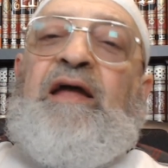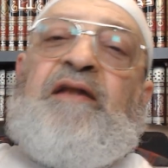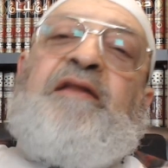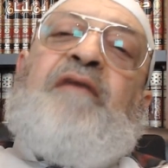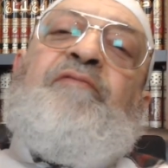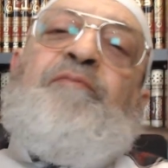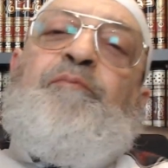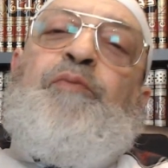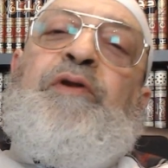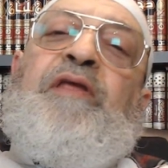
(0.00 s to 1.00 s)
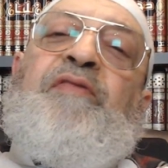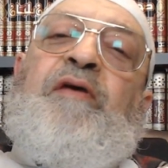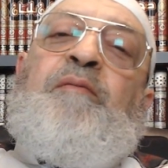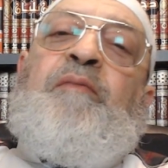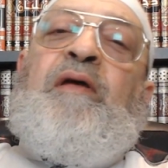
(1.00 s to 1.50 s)
and putting
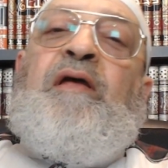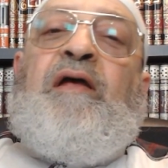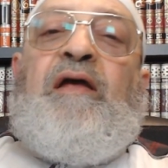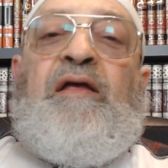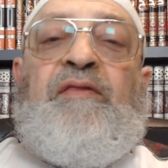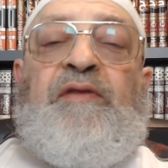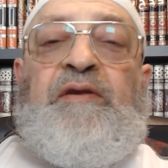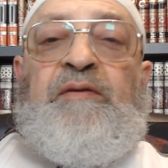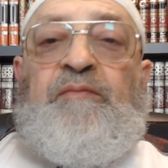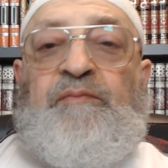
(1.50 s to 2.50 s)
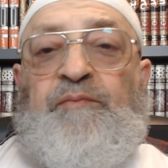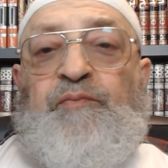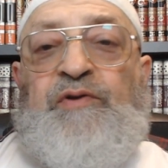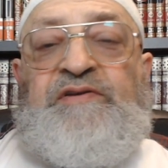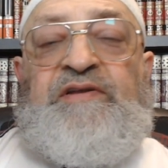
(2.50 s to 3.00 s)
them in the
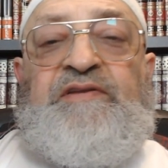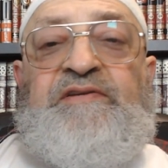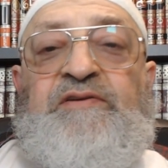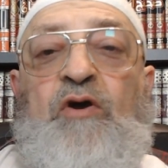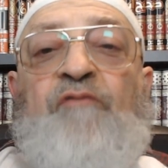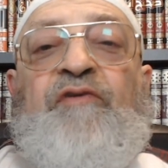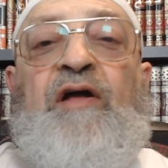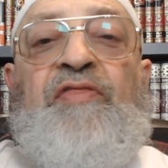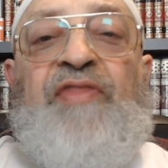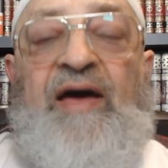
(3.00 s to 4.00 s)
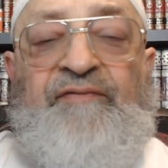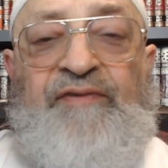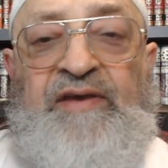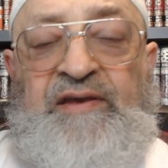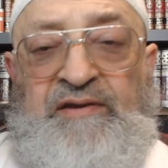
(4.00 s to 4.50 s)
prisons of
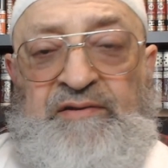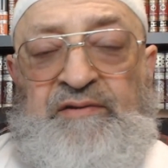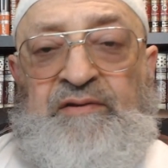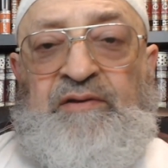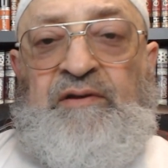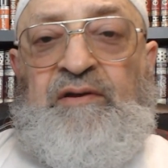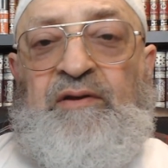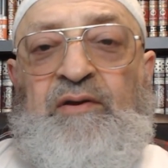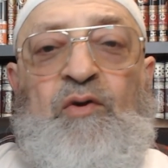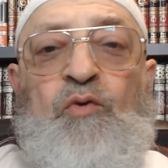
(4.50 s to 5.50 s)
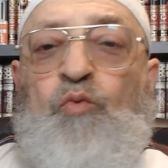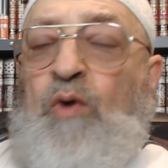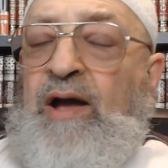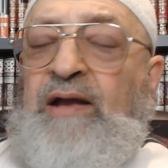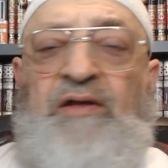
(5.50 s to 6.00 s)
Gaddafi?
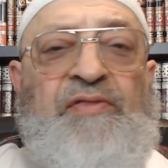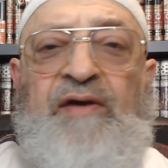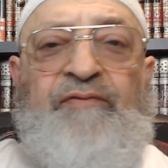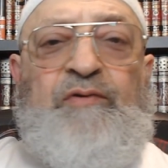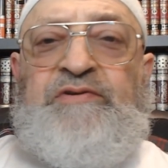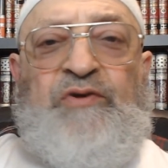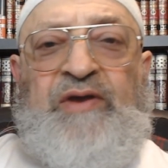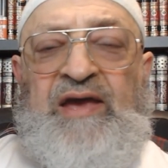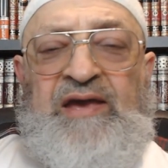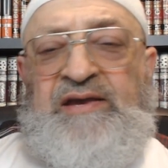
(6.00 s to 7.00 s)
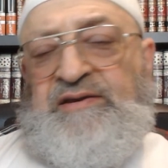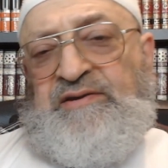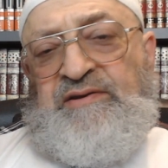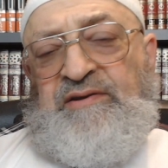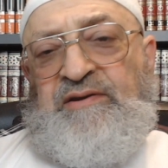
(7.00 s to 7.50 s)
Why Gaddafi was
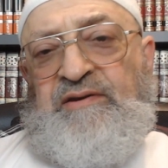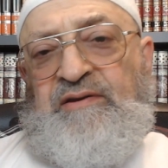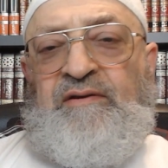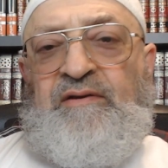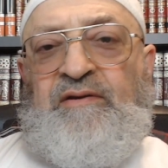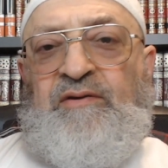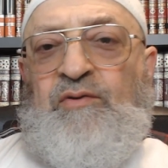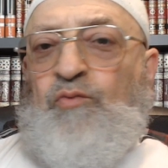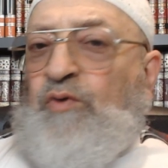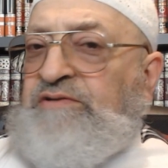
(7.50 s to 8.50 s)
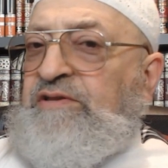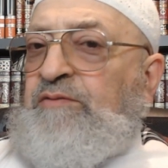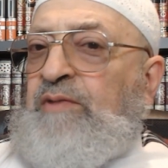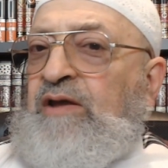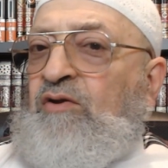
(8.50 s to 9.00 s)
okay? Was
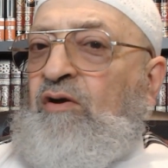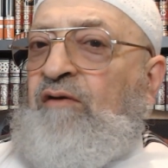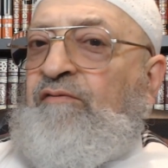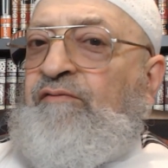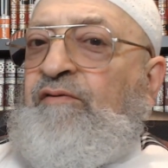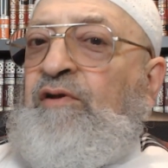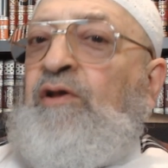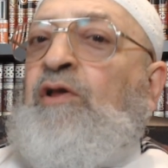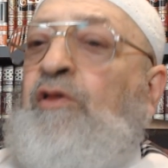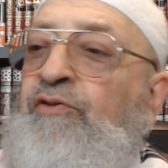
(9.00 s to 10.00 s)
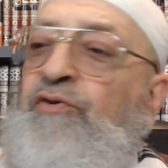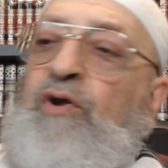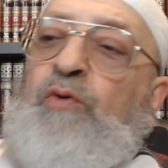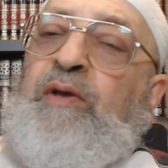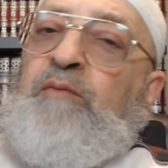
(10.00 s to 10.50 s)
it a matter of
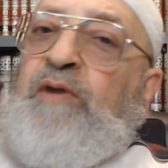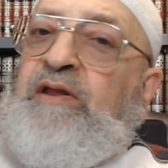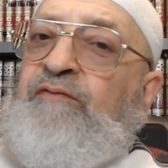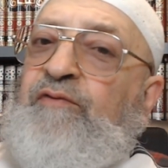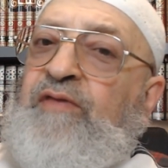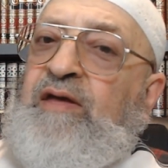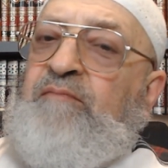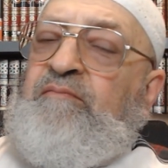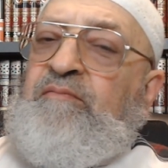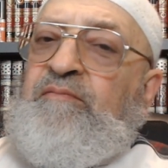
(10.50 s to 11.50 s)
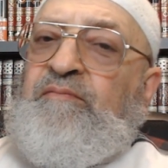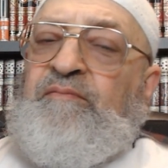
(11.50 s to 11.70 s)
throwing money for them?